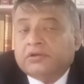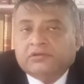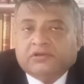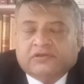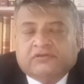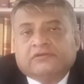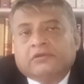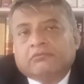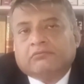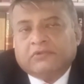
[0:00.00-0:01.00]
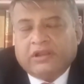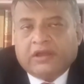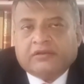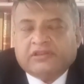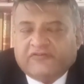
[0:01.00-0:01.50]
This is
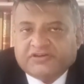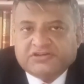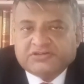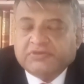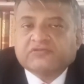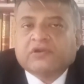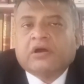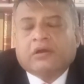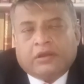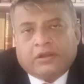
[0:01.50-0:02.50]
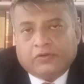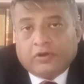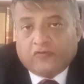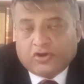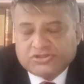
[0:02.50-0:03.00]
Lion Devasis Mitra and you
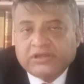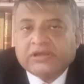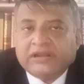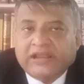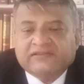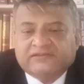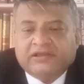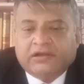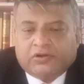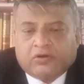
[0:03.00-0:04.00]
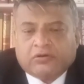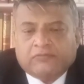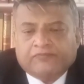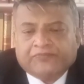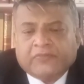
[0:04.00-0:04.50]
are watching Lion's Legal Talk.
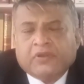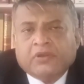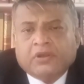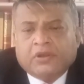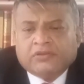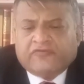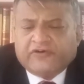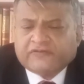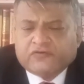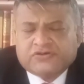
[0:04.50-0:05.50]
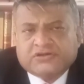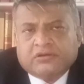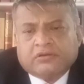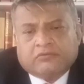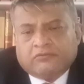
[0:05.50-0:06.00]
The first
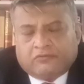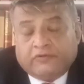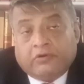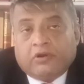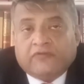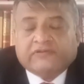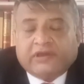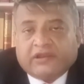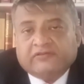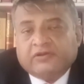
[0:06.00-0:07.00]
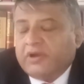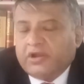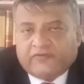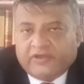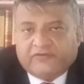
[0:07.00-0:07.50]
question will always arise in
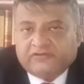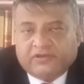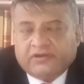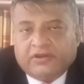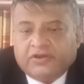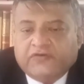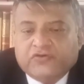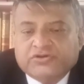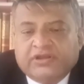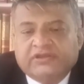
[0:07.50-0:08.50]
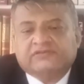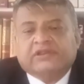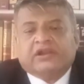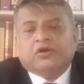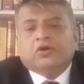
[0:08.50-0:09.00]
mind of every single individual is
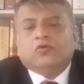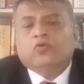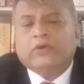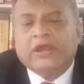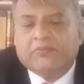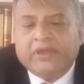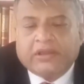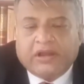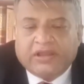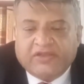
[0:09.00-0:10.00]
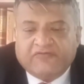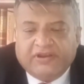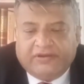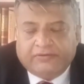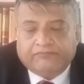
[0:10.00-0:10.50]
that who can make a gift
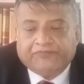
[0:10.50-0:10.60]
deed?